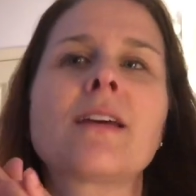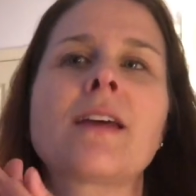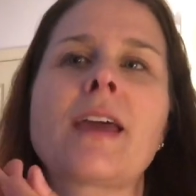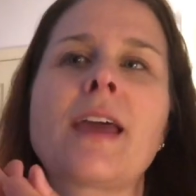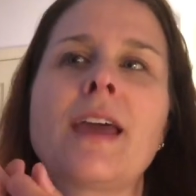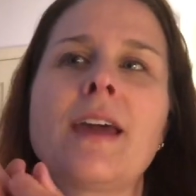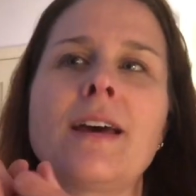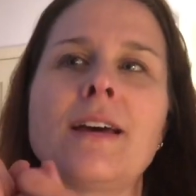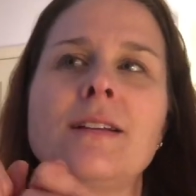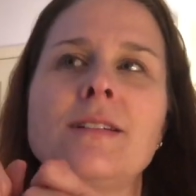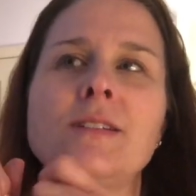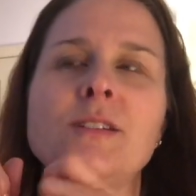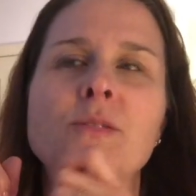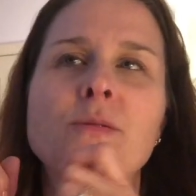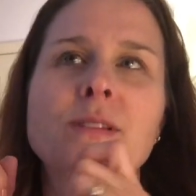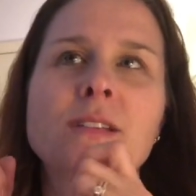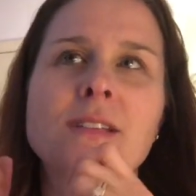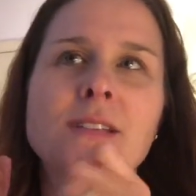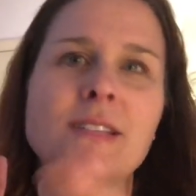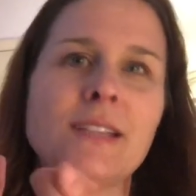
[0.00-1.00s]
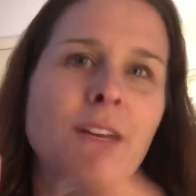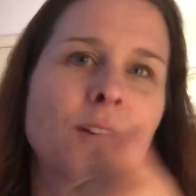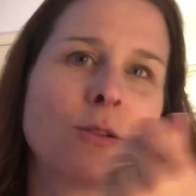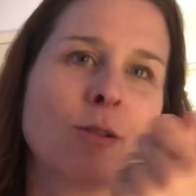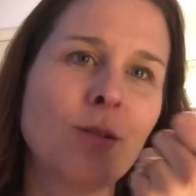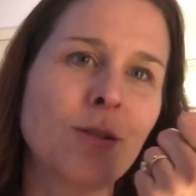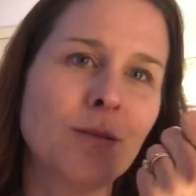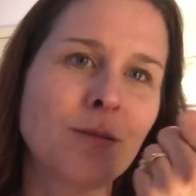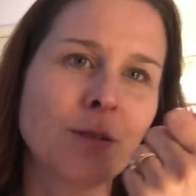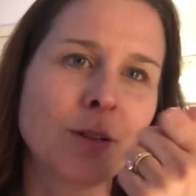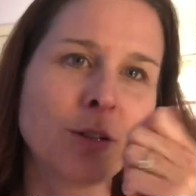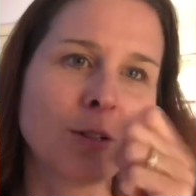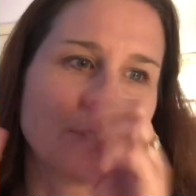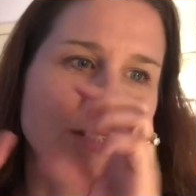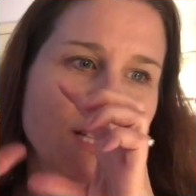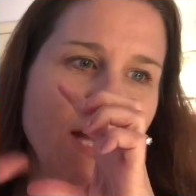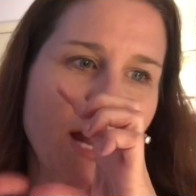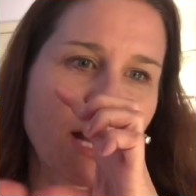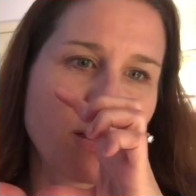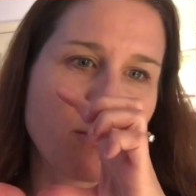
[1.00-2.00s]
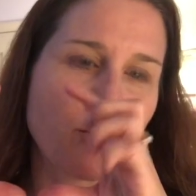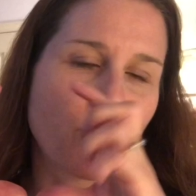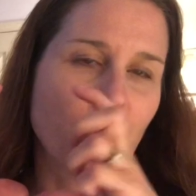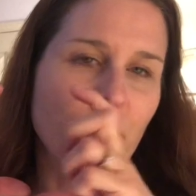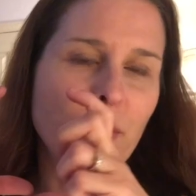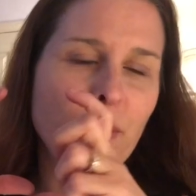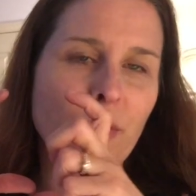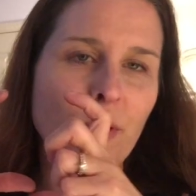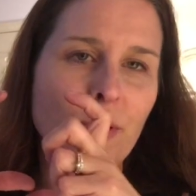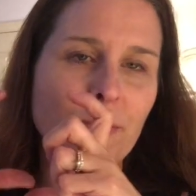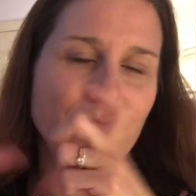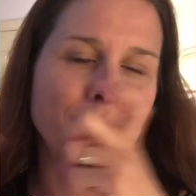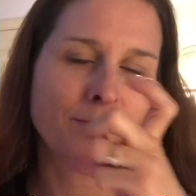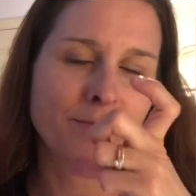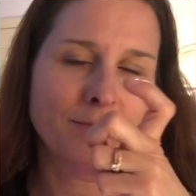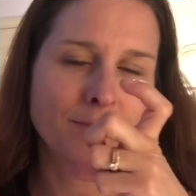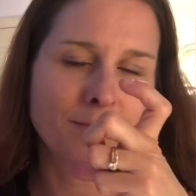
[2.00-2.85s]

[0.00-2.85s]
And so it's a single little tiny portable